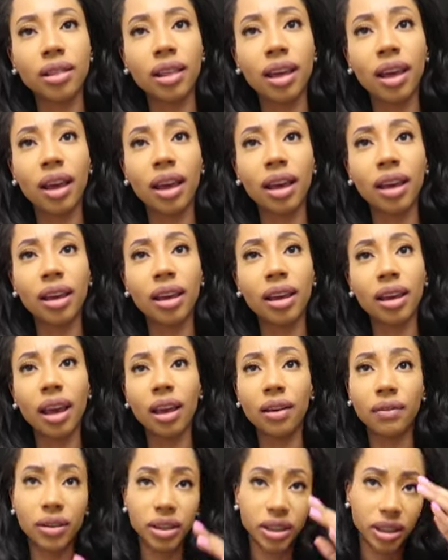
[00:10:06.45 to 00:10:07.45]
they
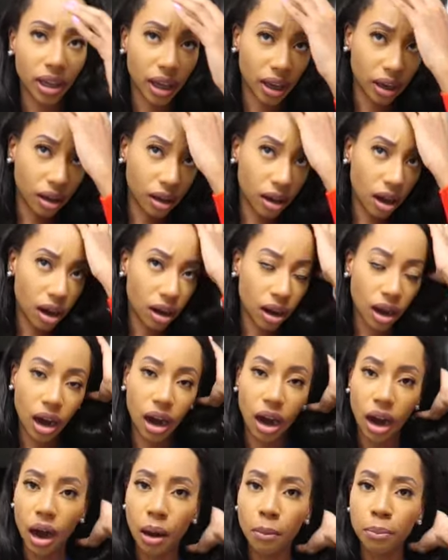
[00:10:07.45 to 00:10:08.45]
gave us like a
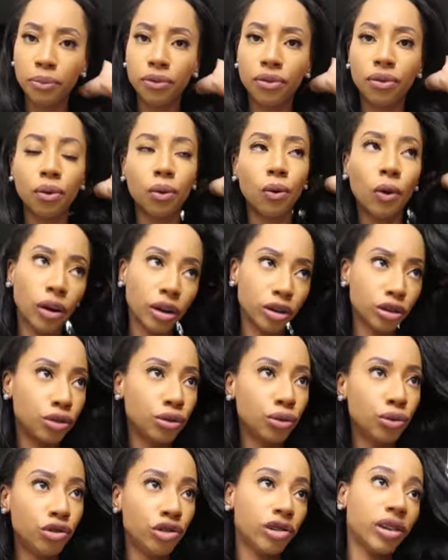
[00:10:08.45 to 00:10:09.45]
comp for
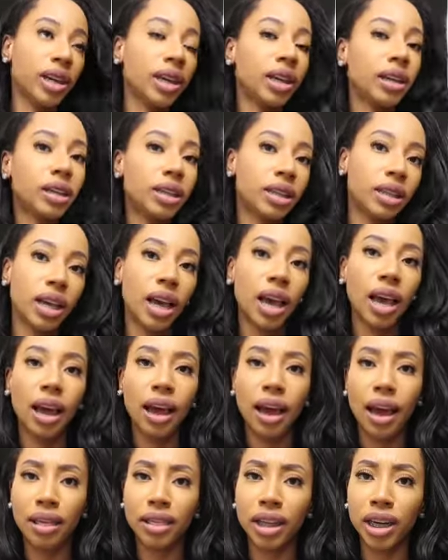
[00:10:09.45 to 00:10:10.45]
2 drinks
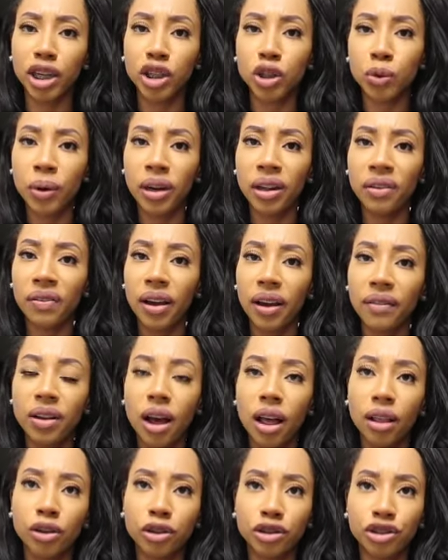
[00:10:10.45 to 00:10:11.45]
and then a
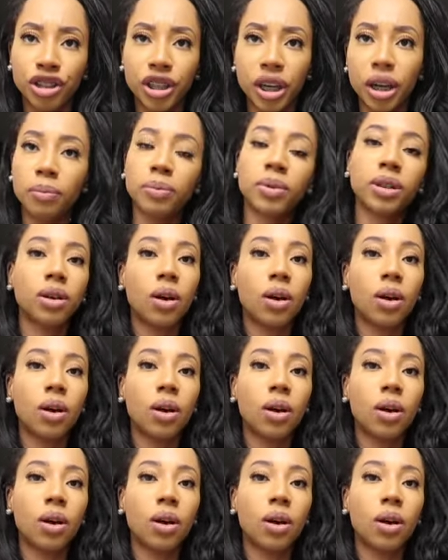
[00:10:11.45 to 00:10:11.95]
$25 chip.